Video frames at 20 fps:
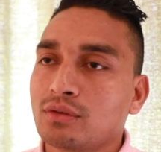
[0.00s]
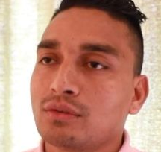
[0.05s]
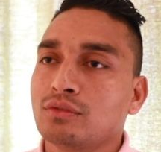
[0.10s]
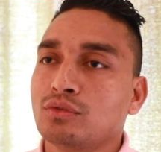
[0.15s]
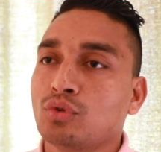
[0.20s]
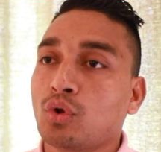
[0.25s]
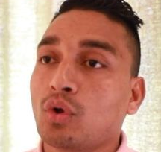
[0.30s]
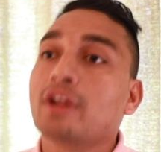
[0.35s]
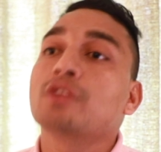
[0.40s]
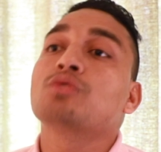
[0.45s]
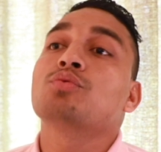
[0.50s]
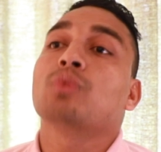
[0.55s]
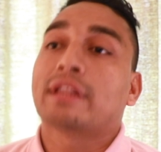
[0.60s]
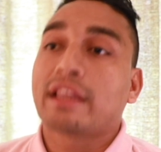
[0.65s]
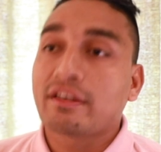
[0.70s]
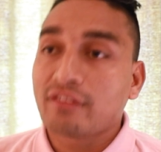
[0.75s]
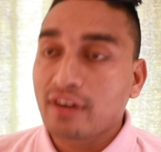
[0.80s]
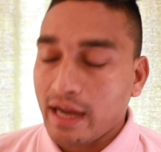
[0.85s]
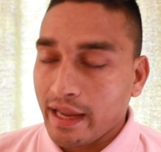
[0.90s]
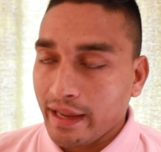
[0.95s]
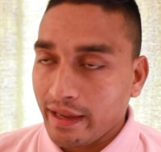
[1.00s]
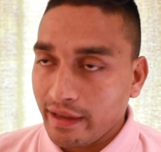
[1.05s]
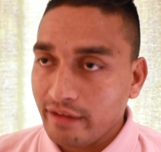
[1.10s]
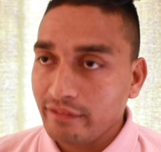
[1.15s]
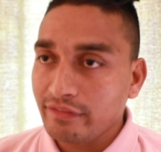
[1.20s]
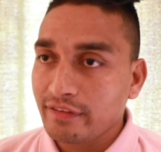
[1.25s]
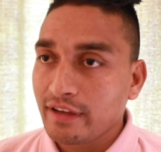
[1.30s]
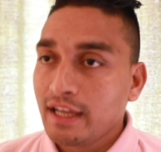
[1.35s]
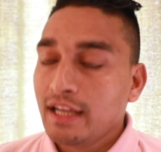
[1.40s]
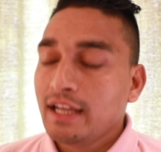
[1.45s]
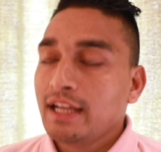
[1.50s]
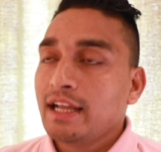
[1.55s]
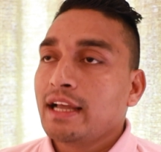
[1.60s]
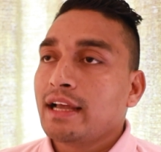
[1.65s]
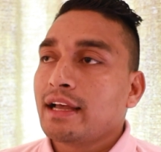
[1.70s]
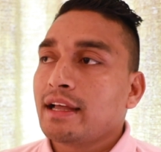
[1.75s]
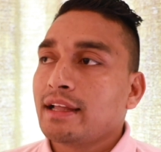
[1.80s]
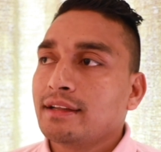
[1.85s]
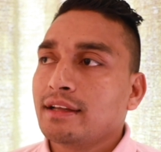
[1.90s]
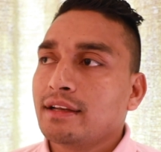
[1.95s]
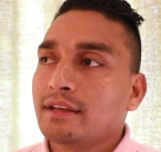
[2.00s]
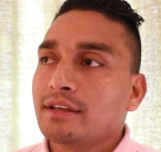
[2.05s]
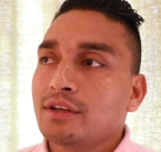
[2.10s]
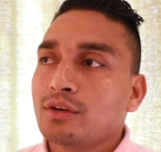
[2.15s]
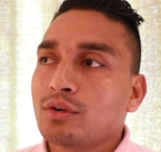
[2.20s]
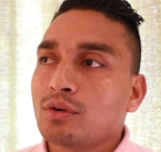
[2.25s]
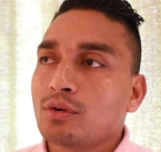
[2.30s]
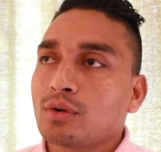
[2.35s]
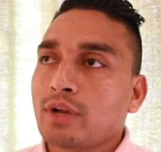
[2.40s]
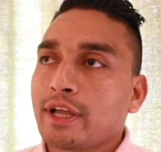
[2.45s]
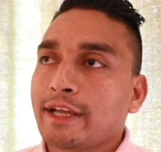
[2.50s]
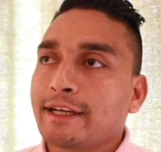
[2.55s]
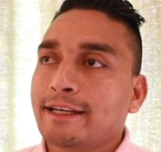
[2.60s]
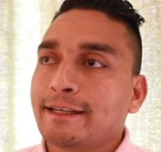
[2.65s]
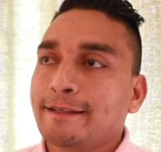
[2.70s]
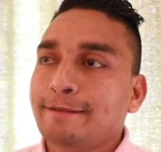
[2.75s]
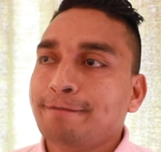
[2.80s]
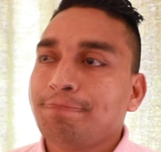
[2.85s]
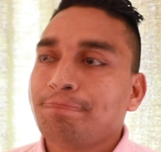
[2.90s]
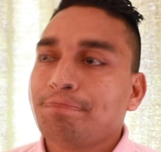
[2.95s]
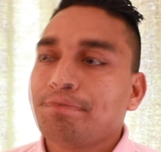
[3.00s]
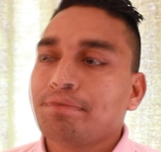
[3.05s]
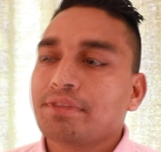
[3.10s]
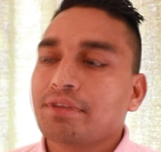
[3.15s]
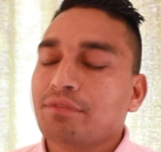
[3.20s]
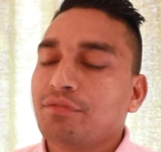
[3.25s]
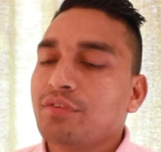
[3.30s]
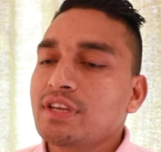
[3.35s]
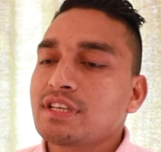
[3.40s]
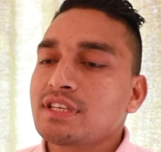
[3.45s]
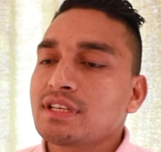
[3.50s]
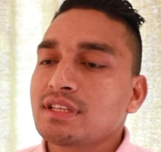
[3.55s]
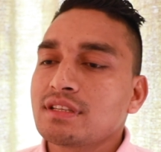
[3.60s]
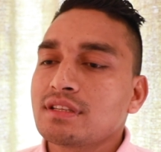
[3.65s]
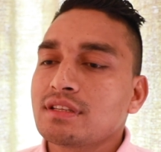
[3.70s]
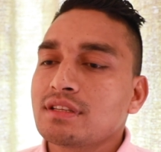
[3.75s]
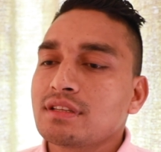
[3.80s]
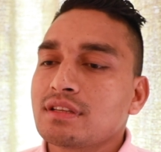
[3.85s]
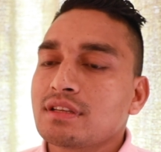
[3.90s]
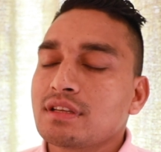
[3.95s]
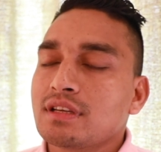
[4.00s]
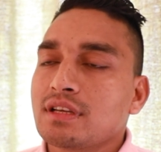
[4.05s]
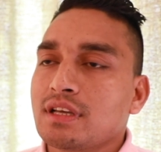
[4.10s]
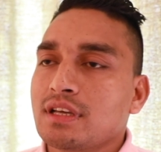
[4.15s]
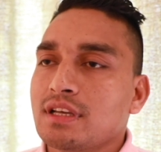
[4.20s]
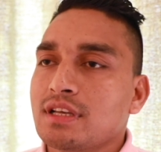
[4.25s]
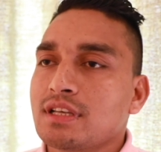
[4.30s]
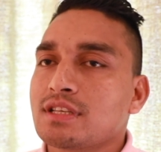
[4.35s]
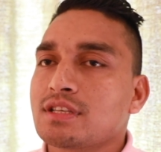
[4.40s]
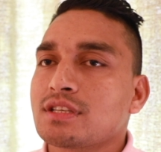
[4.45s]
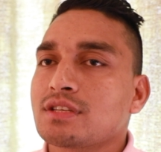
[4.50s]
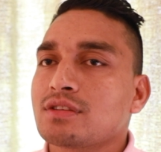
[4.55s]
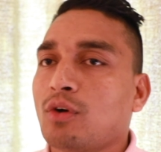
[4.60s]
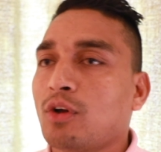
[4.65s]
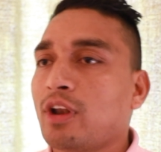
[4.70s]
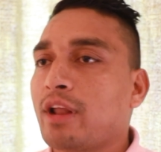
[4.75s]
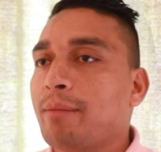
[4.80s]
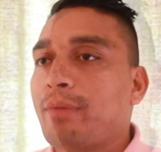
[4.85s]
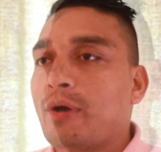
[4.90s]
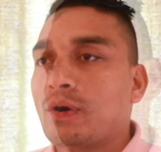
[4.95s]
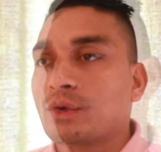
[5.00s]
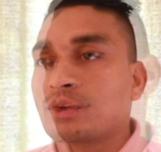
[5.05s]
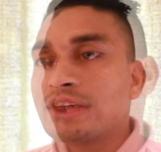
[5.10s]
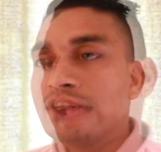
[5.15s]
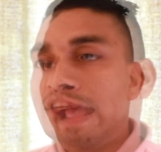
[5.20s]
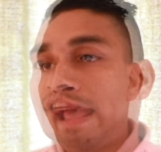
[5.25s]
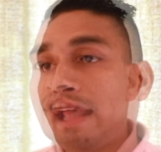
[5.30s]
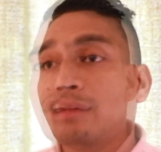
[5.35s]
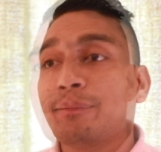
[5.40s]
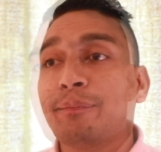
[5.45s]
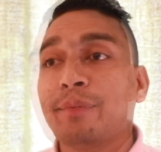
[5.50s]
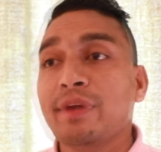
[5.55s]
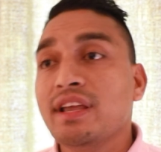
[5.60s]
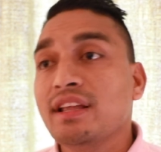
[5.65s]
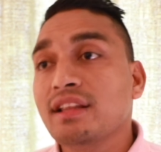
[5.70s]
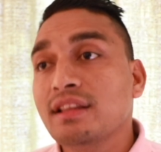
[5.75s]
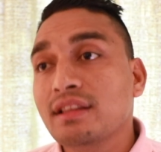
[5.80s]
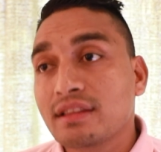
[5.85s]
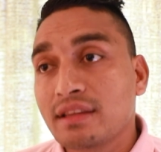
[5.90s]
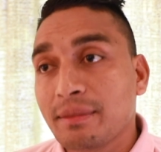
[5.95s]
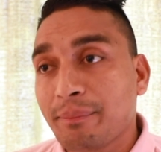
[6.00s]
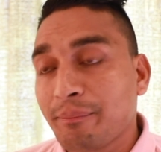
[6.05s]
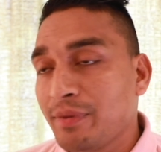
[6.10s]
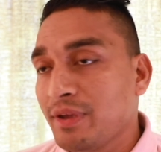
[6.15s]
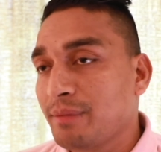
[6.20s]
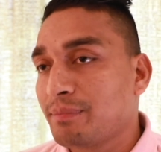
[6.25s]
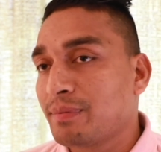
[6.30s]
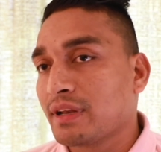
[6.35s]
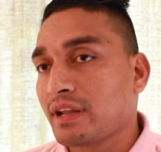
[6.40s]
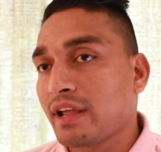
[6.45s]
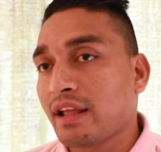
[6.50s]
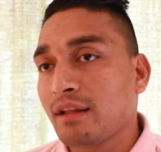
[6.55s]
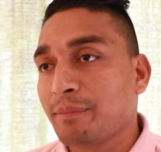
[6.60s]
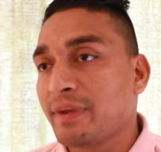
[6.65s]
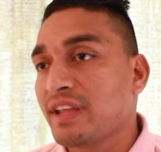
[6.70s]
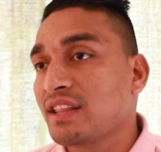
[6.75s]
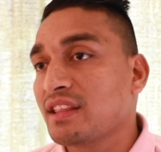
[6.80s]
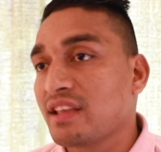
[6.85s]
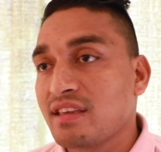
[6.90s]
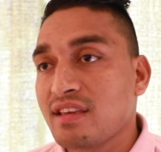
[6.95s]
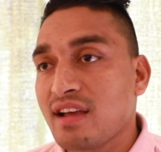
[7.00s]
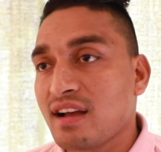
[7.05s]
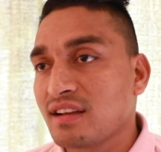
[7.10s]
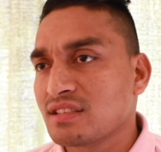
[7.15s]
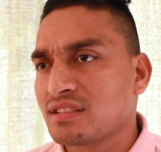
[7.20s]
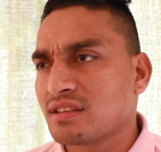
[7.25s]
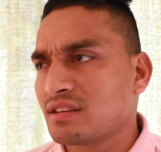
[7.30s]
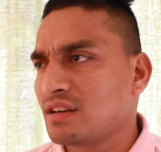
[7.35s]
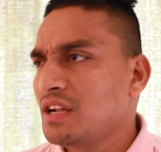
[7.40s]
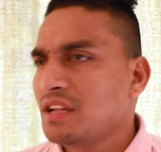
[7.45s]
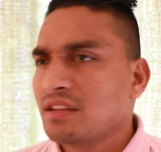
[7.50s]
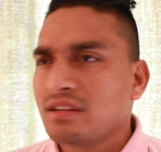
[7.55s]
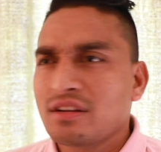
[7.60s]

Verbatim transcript: knowledge, whatever I have, and then the vision is all about helping the people, helping the youngster.